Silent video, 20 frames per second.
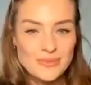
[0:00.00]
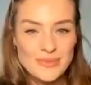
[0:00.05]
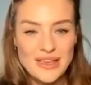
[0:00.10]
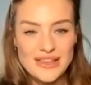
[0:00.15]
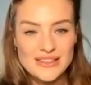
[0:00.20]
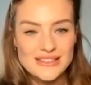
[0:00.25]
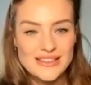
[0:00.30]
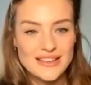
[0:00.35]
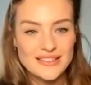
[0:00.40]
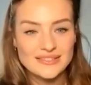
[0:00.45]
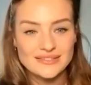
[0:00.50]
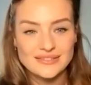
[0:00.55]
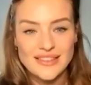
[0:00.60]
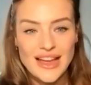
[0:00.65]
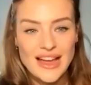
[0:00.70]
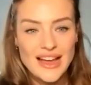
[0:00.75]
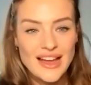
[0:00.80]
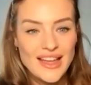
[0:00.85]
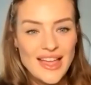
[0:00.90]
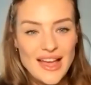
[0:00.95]
amazing.
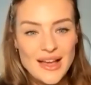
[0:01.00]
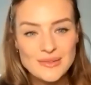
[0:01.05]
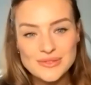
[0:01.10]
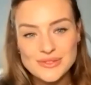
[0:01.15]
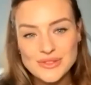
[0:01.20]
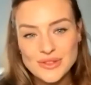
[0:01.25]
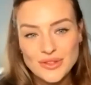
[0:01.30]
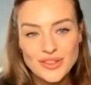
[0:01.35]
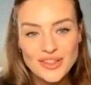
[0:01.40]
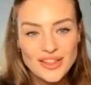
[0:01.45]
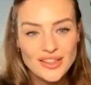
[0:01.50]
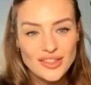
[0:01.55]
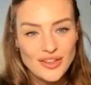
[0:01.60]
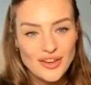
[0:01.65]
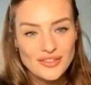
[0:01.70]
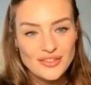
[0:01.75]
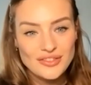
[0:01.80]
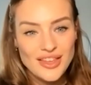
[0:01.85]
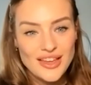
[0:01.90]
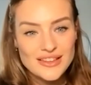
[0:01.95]
I absolutely
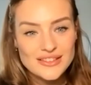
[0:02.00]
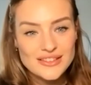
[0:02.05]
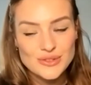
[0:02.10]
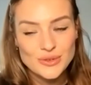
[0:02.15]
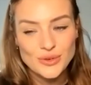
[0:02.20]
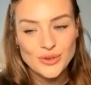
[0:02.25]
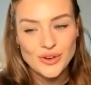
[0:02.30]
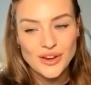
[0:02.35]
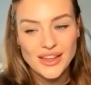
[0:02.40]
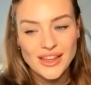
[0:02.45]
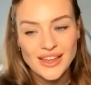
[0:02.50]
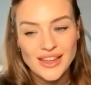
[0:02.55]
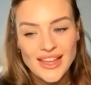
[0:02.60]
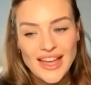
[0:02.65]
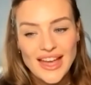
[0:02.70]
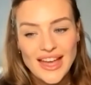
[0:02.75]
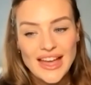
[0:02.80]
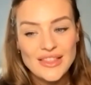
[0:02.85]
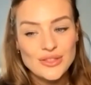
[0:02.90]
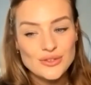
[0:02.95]
love that story.
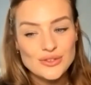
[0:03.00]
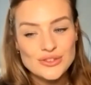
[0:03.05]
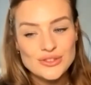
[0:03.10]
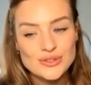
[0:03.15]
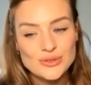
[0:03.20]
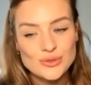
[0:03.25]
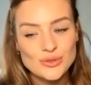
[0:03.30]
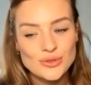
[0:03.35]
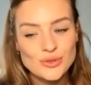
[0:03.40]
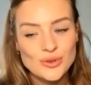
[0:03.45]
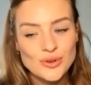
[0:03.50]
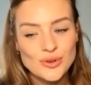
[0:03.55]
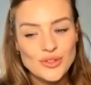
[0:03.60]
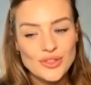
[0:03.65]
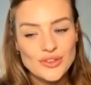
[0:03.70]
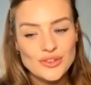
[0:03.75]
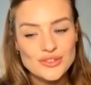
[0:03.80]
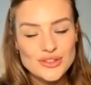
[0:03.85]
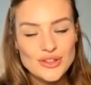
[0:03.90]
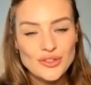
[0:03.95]
And there's
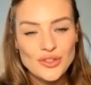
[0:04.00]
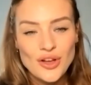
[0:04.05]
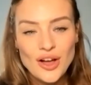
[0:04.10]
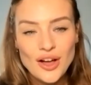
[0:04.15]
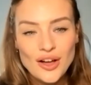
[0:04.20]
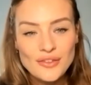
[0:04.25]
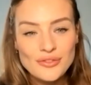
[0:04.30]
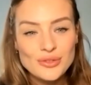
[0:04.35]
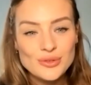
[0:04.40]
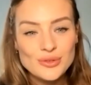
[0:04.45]
a lot of